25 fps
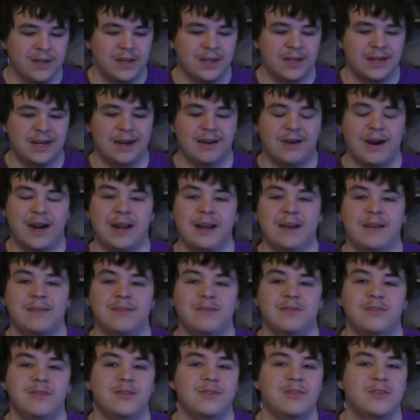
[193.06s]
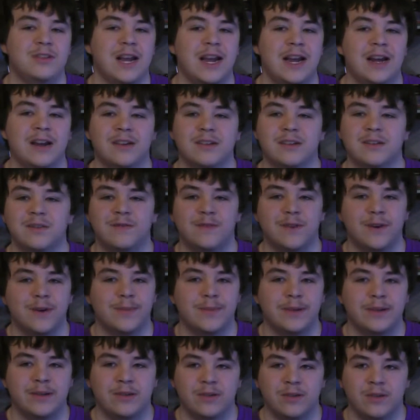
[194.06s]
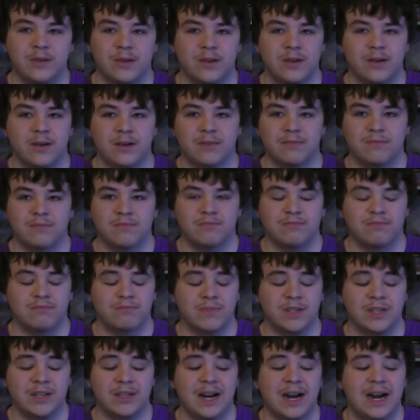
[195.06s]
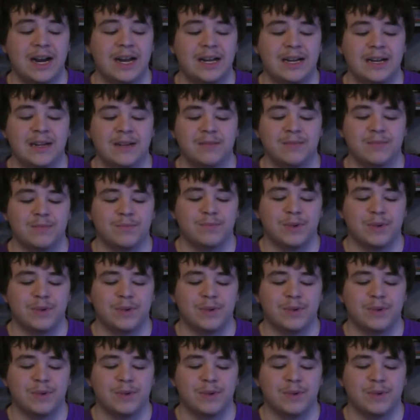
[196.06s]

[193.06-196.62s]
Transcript: Now, I can't confirm it nor deny it,